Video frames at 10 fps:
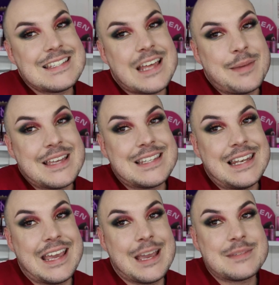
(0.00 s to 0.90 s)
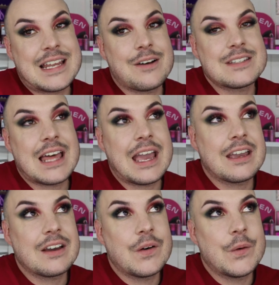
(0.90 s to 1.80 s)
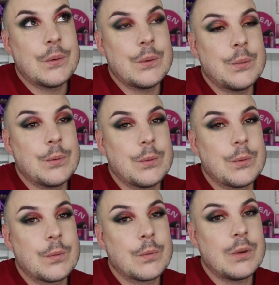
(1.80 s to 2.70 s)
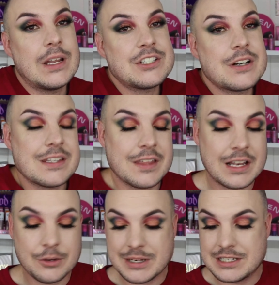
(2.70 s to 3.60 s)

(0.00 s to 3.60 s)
step is lips, and I was like, ooh, let's try something a little bit